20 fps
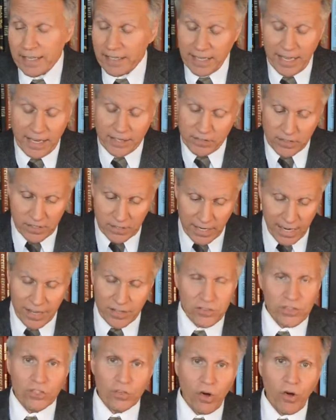And
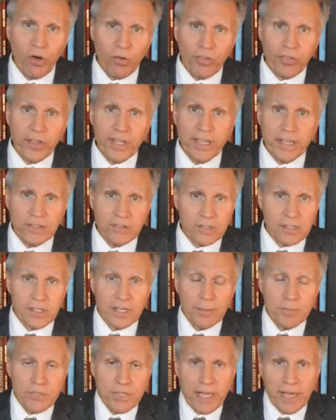as in all things, it
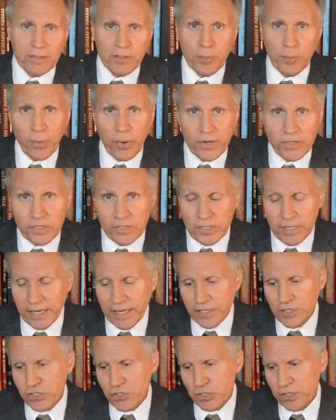comes down to
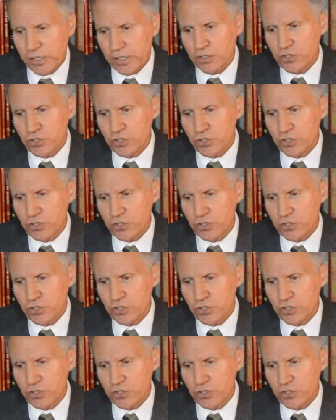presentation.